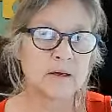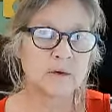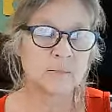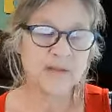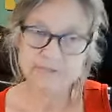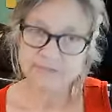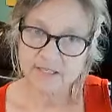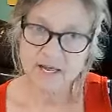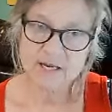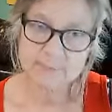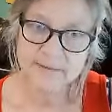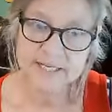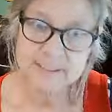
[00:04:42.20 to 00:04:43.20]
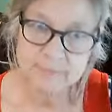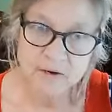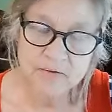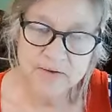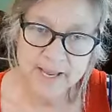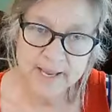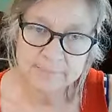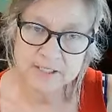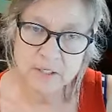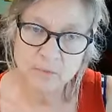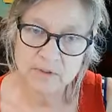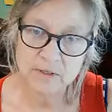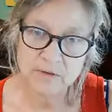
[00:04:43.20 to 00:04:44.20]
We have a lot of baseball caps
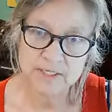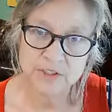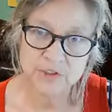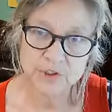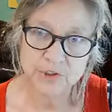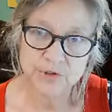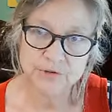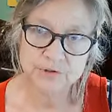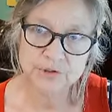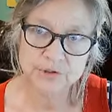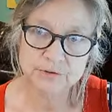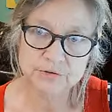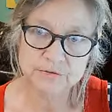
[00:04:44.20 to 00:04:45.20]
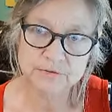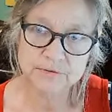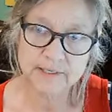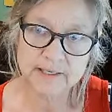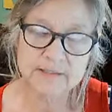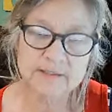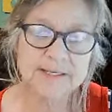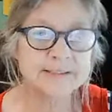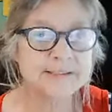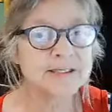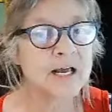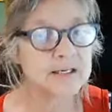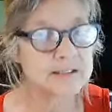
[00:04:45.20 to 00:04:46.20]
going on in church, and
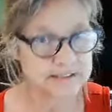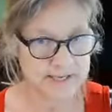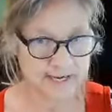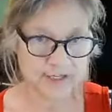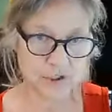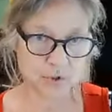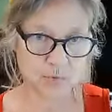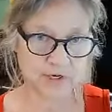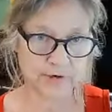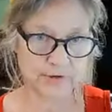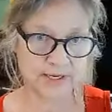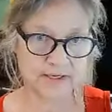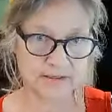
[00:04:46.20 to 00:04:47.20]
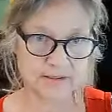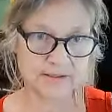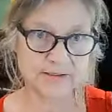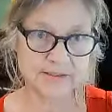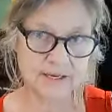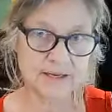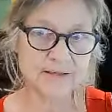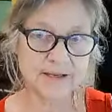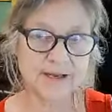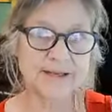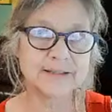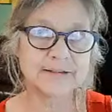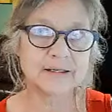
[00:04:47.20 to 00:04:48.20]
it's not a sanctuary. It's not
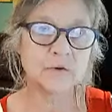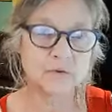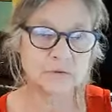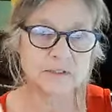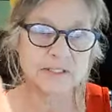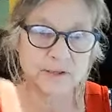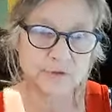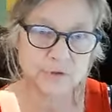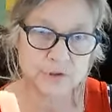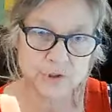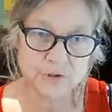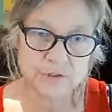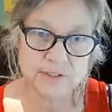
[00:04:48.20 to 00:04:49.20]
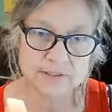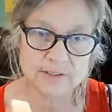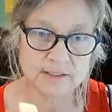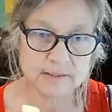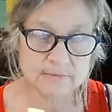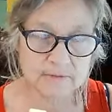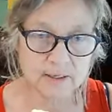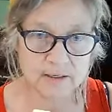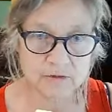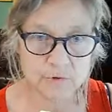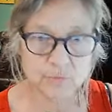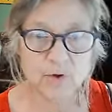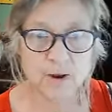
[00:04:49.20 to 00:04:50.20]
like the old Southern churches that I
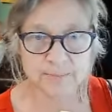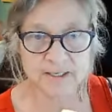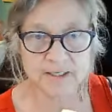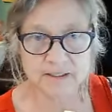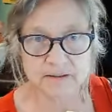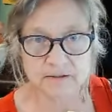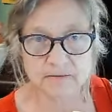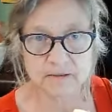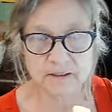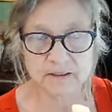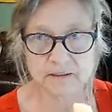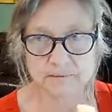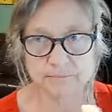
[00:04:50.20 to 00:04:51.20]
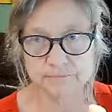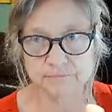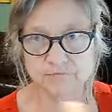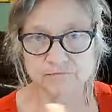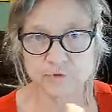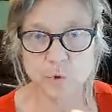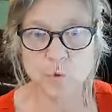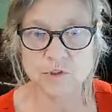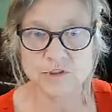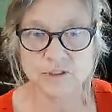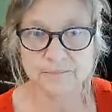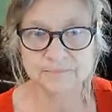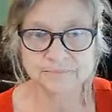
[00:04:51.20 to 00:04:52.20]
grew up in and um,
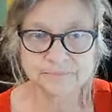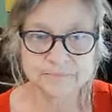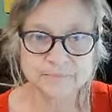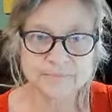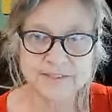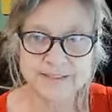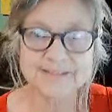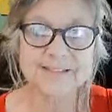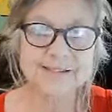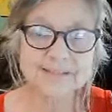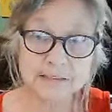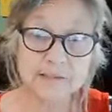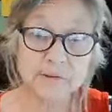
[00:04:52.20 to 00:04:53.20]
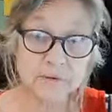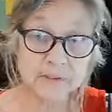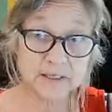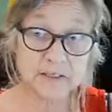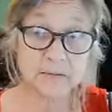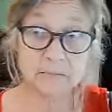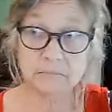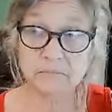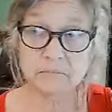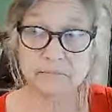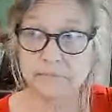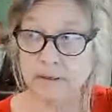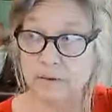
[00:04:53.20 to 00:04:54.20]
Georgia. This is literally a
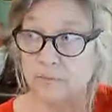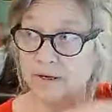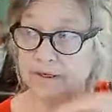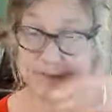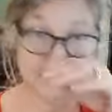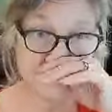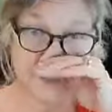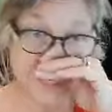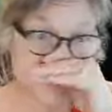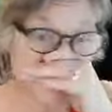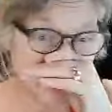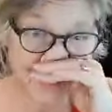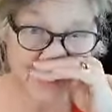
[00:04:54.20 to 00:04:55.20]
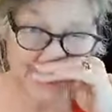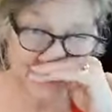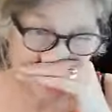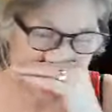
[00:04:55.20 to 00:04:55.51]
what a theater.